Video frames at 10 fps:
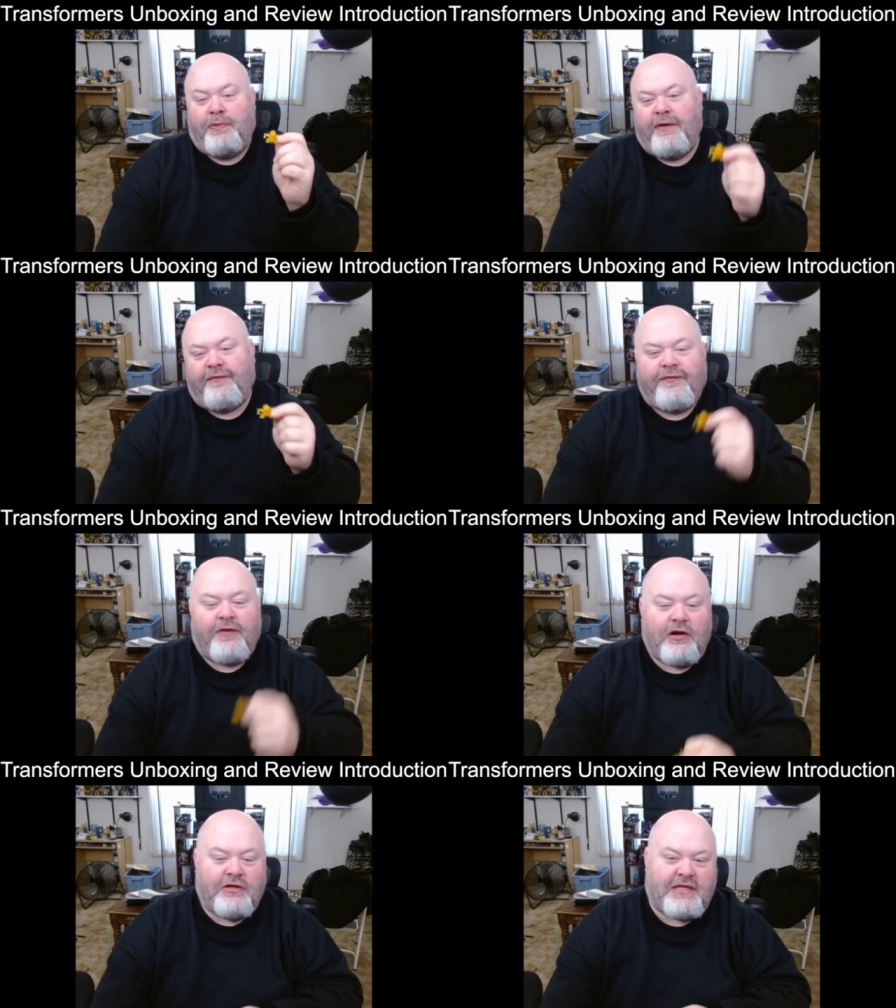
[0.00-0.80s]
but
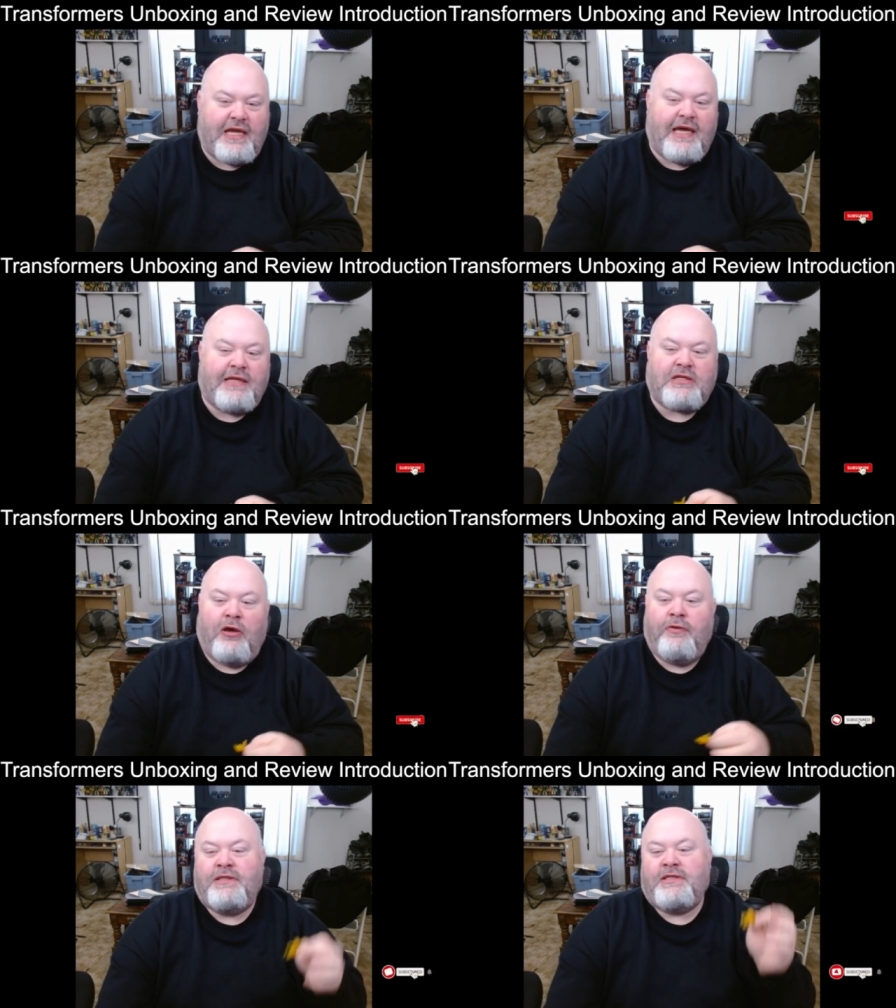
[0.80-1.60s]
first as
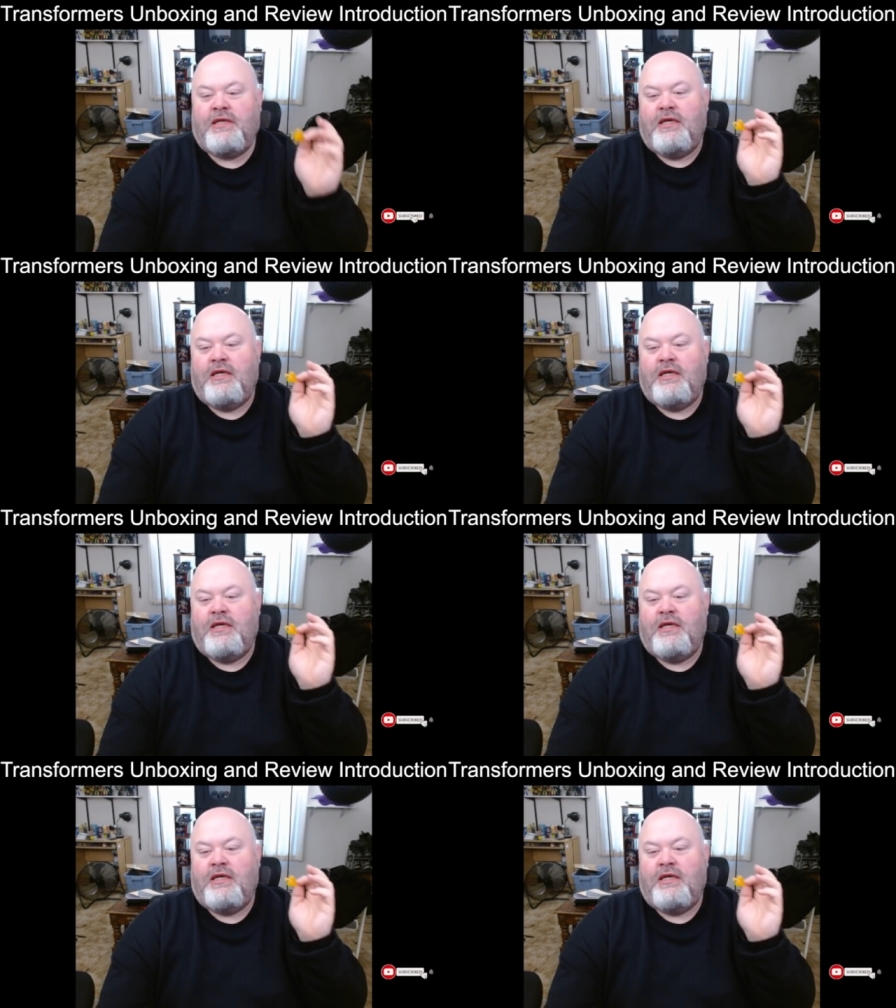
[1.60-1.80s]
always